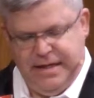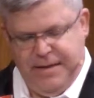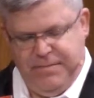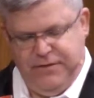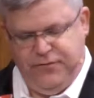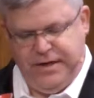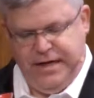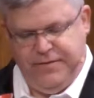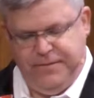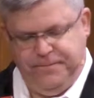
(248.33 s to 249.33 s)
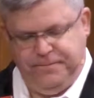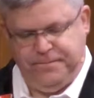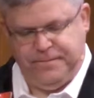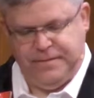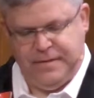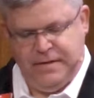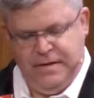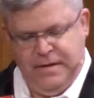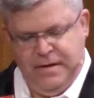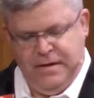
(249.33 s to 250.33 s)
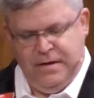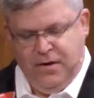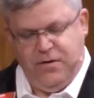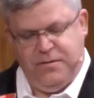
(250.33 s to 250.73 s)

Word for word: and be forgiven. Or